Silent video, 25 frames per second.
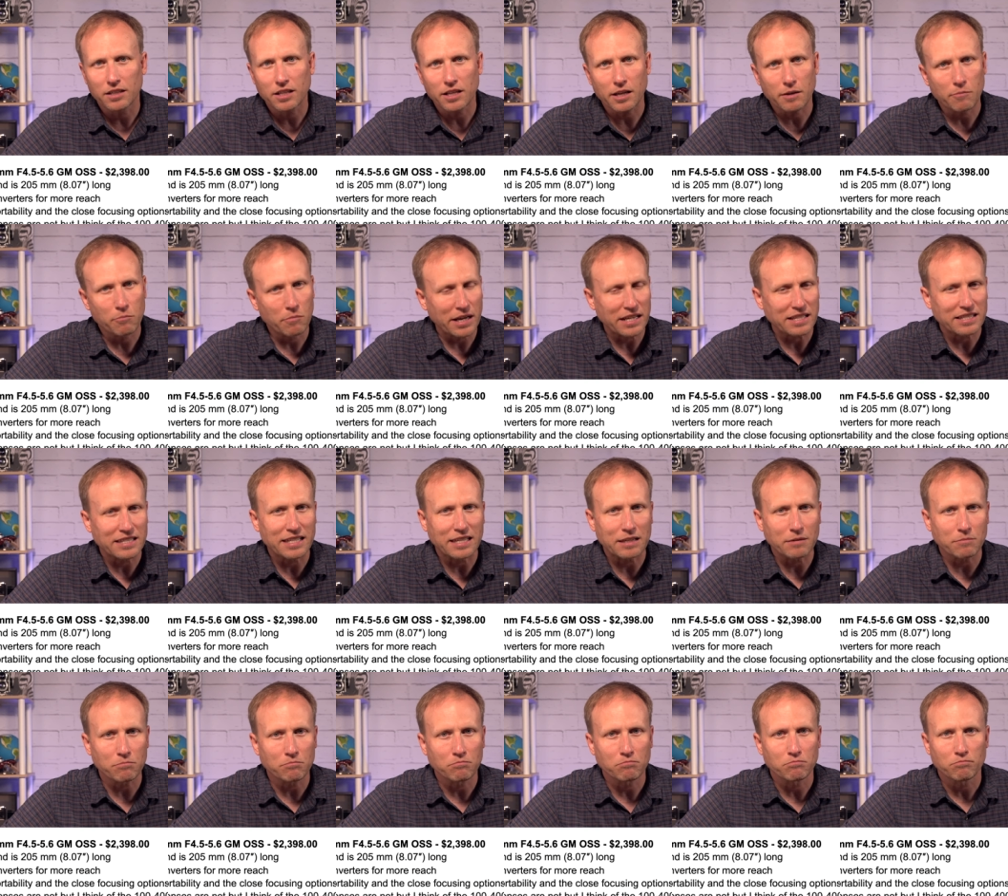it might
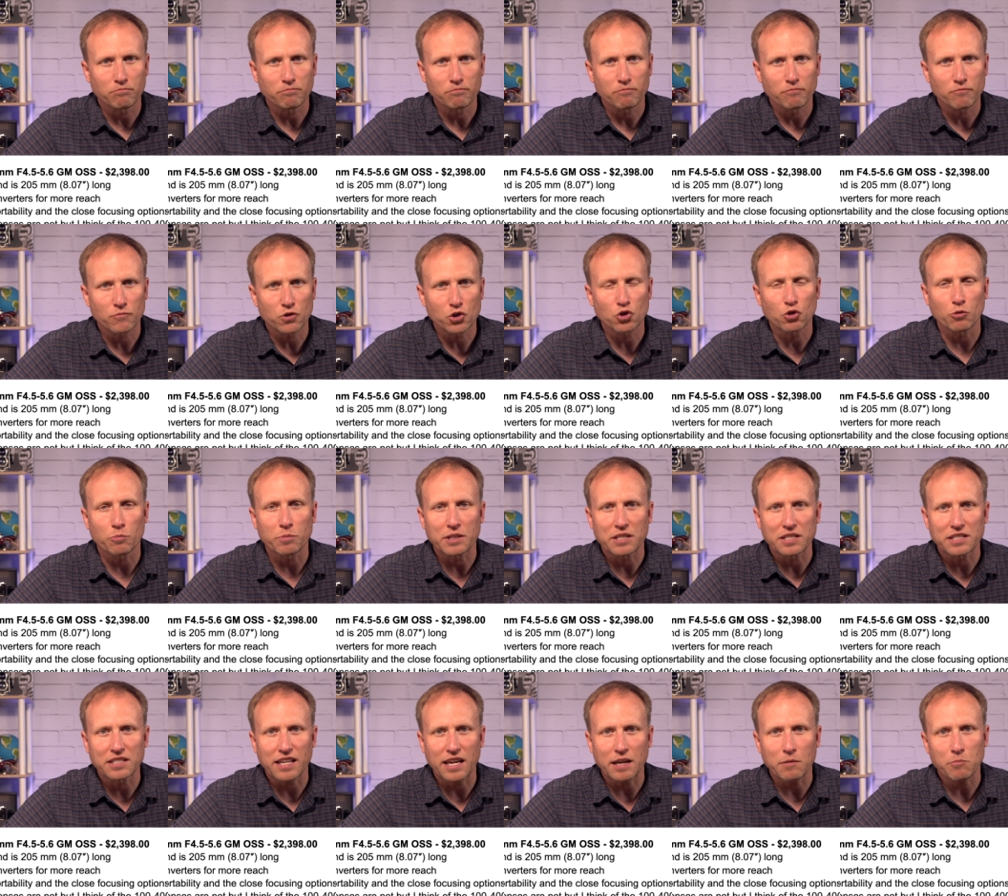seem stupid
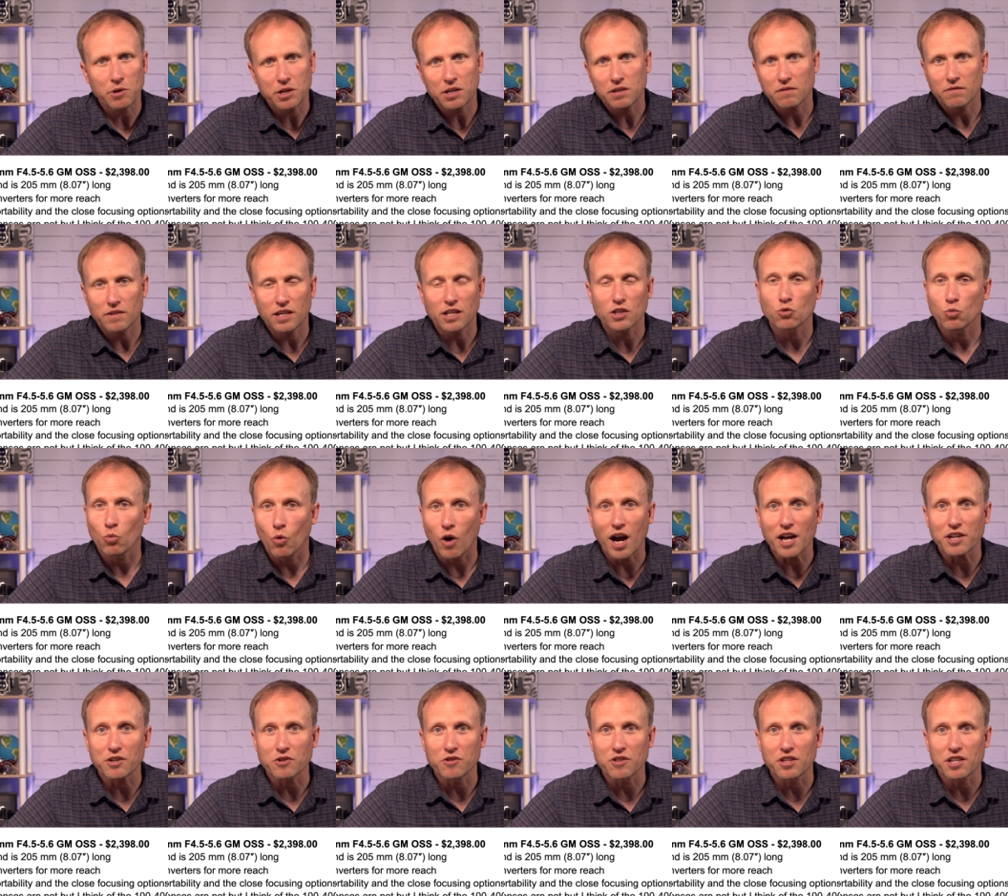to say, but it's
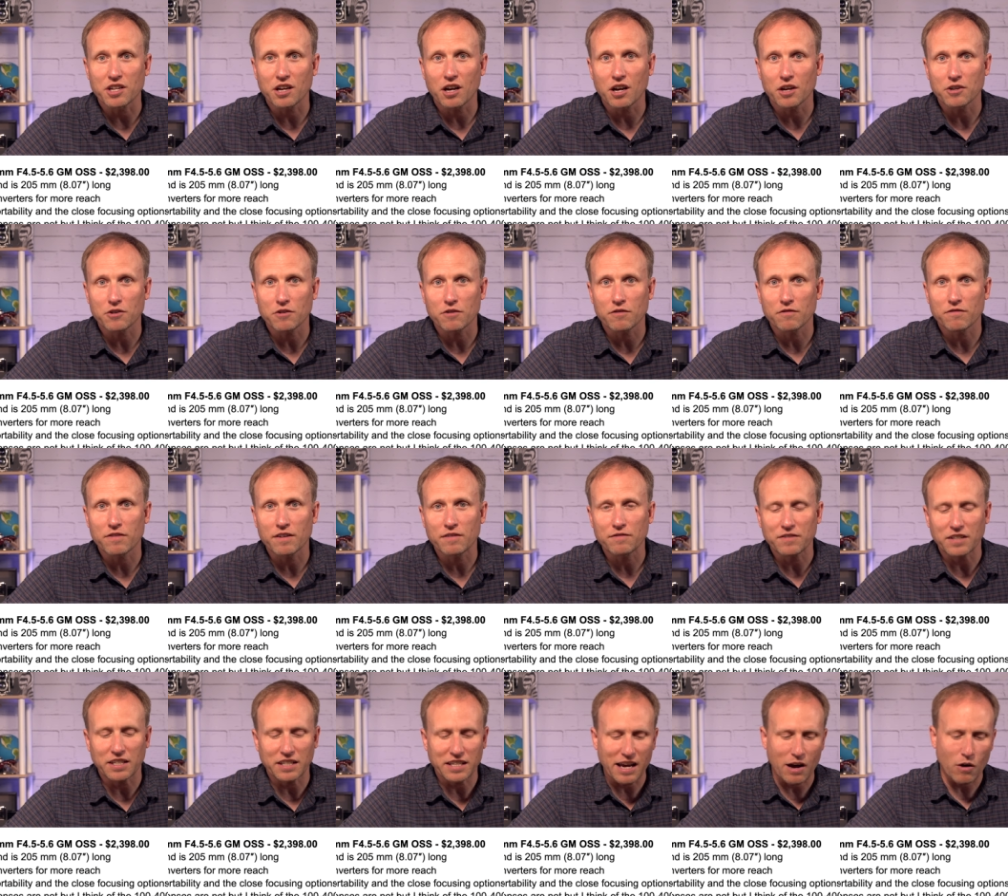wider than one hundred
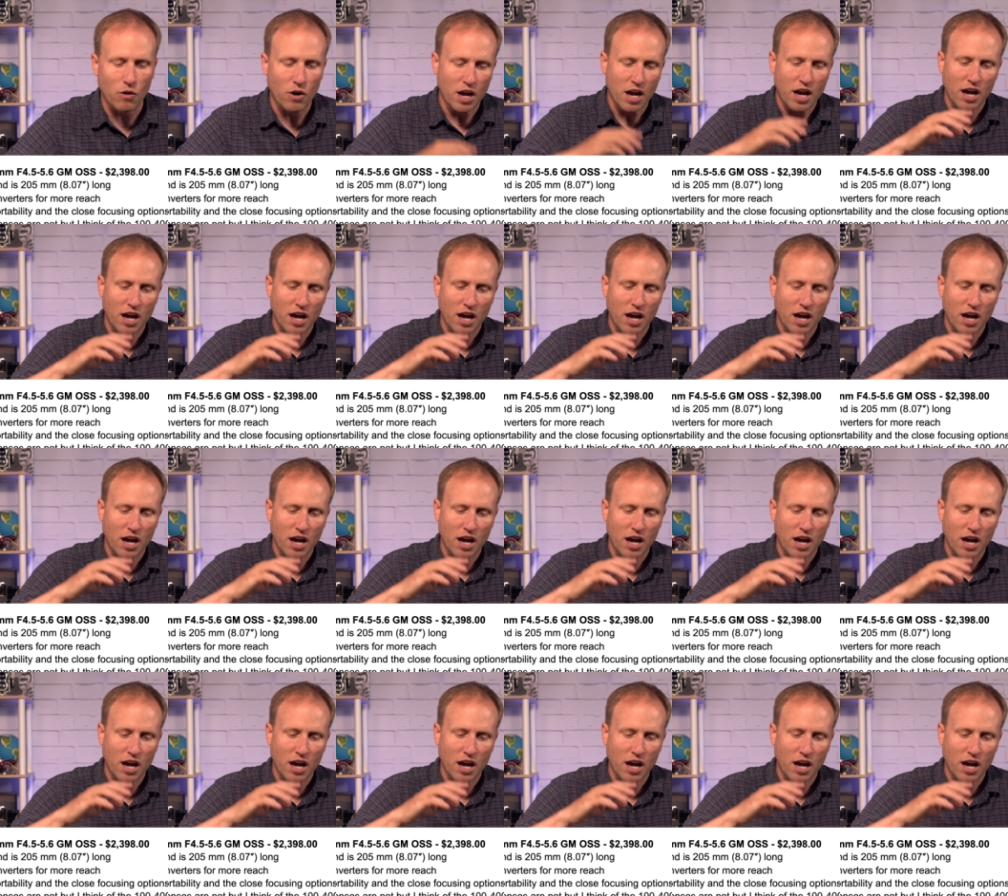fifty. Now,